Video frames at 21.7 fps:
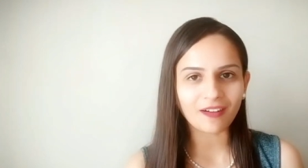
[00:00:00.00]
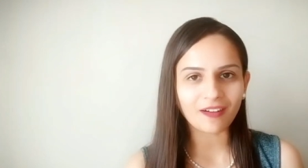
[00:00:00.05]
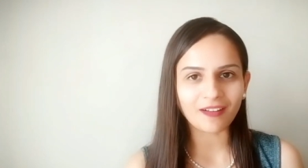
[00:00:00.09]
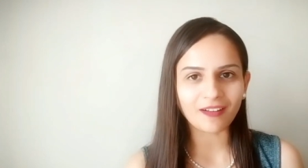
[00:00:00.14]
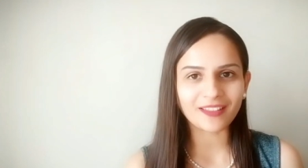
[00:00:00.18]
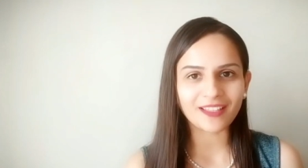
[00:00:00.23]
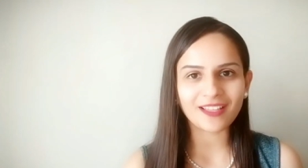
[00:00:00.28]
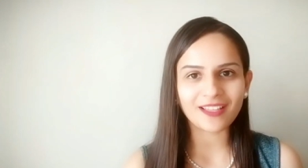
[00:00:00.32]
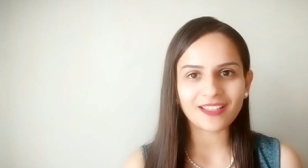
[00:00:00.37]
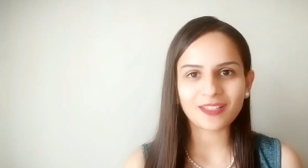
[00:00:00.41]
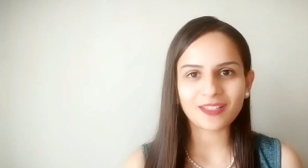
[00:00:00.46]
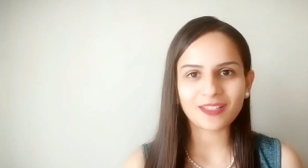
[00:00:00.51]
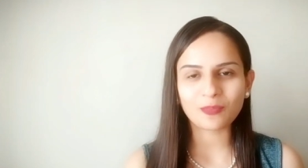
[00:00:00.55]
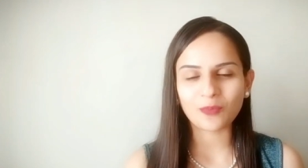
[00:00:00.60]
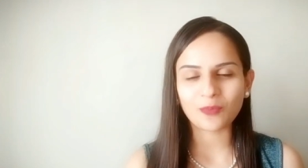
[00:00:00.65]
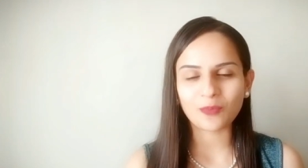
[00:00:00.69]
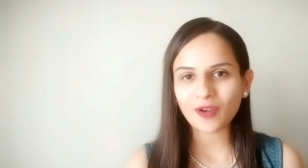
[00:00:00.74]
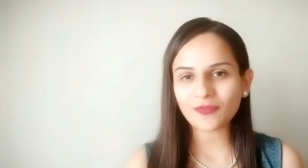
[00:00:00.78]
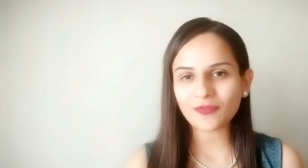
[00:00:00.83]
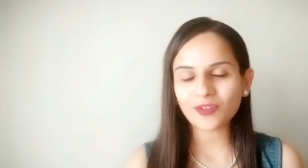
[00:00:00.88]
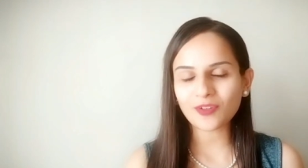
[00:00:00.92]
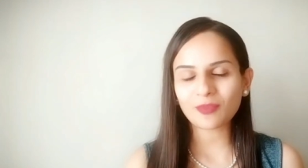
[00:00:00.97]
there's a boy
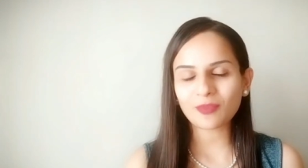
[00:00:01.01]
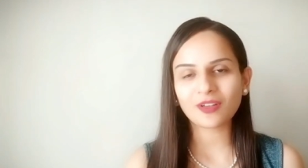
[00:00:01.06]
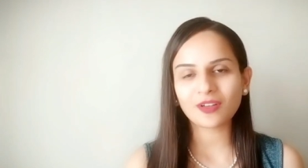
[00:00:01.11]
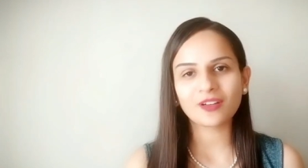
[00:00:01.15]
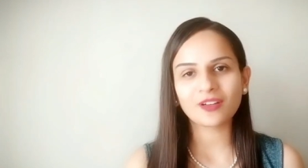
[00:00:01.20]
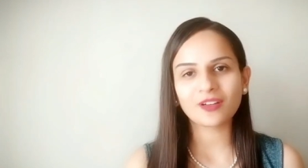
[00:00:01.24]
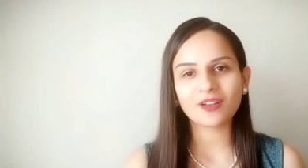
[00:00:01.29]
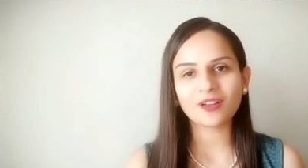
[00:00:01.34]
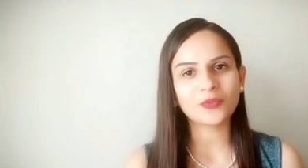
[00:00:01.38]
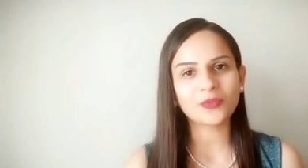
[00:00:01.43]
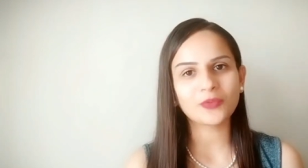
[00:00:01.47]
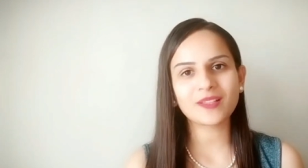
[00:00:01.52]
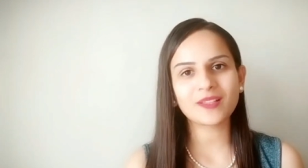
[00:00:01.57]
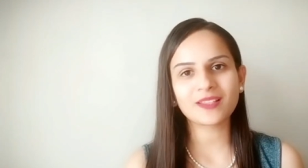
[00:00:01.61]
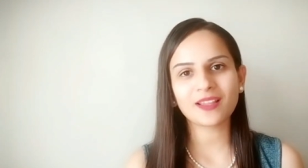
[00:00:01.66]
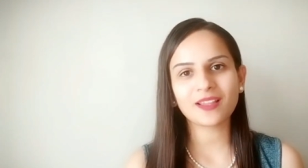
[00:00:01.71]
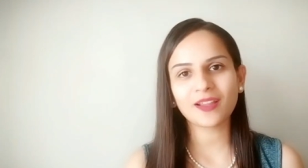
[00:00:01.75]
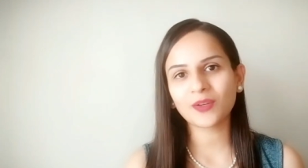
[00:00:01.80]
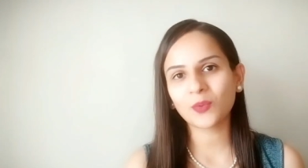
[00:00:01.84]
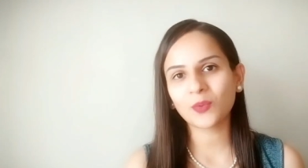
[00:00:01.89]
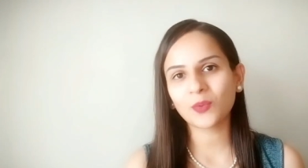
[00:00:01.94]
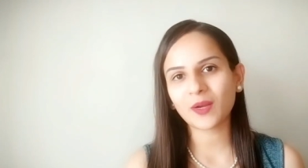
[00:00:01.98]
from a
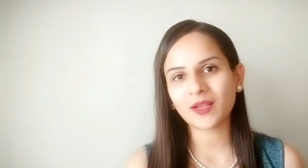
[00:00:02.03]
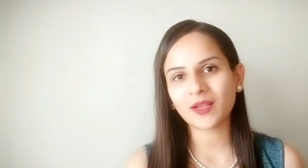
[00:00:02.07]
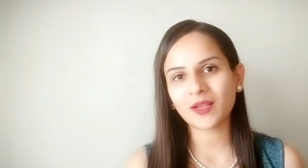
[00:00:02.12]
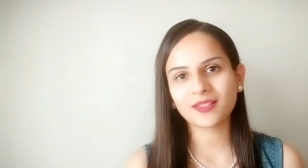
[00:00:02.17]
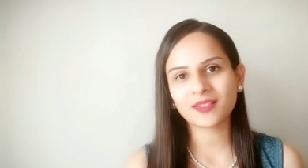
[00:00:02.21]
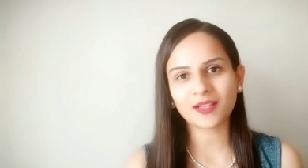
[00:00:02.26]
countryside who has